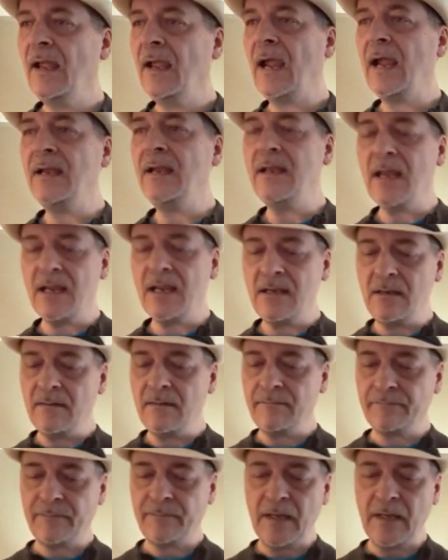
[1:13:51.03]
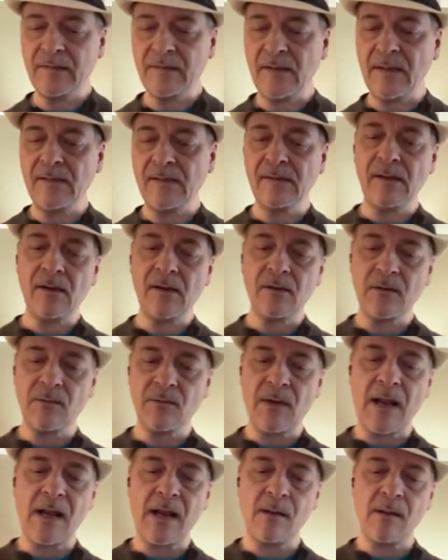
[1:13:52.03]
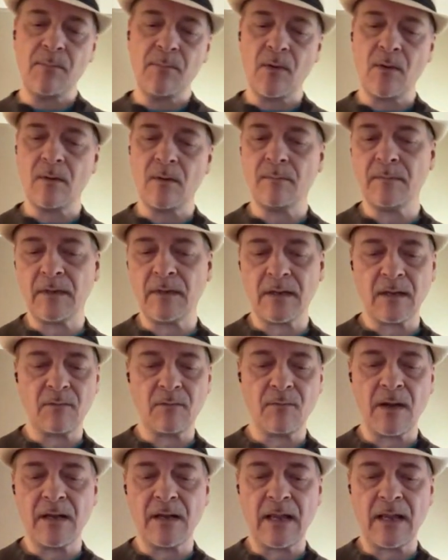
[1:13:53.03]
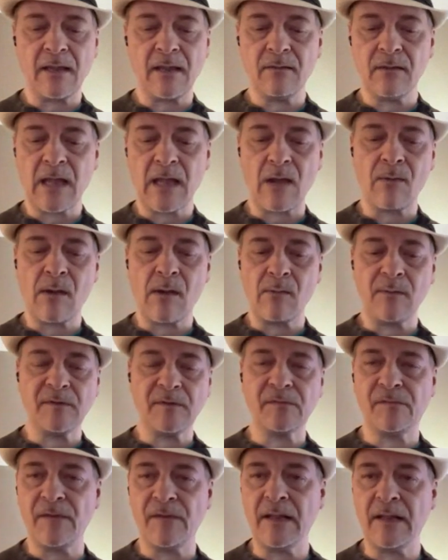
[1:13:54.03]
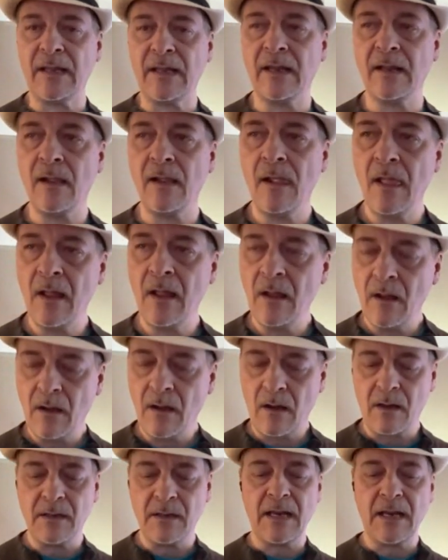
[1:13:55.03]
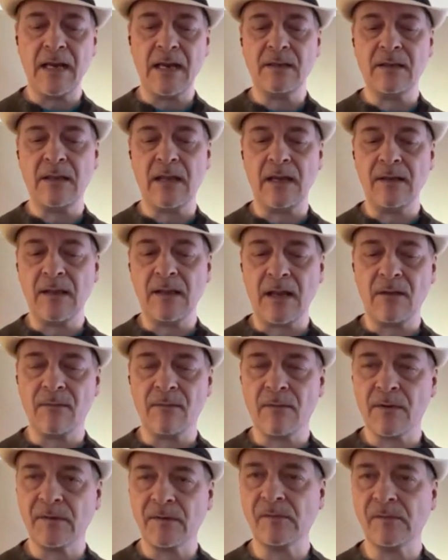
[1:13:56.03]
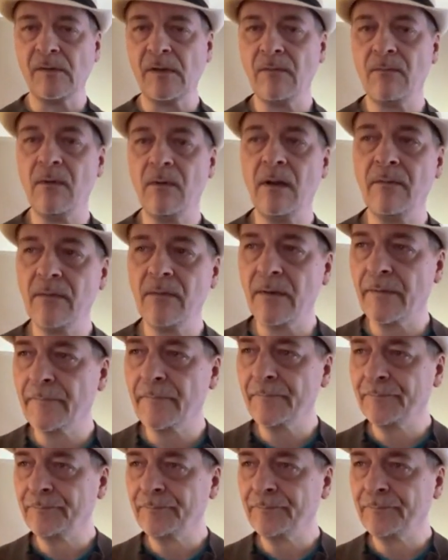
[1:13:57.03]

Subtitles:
And then it's easier to write out a poem. I'm gonna write how I was feeling on the 18th anniversary of whatever.